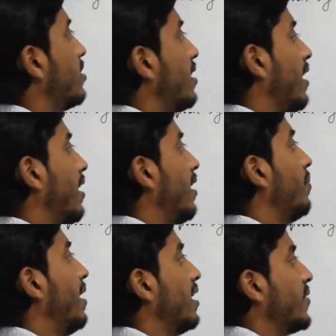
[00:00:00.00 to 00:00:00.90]
TNL
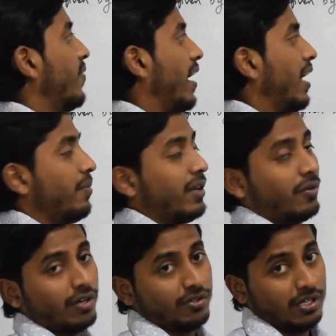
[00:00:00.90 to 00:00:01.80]
minus 5LM
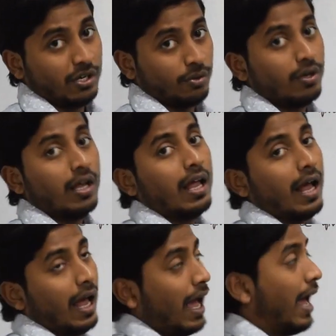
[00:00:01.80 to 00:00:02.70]
equal to 0
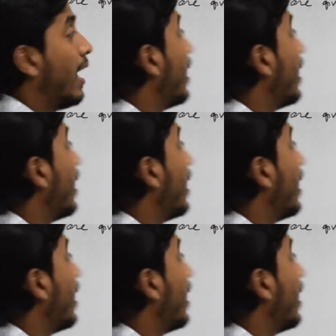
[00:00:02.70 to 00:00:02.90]
are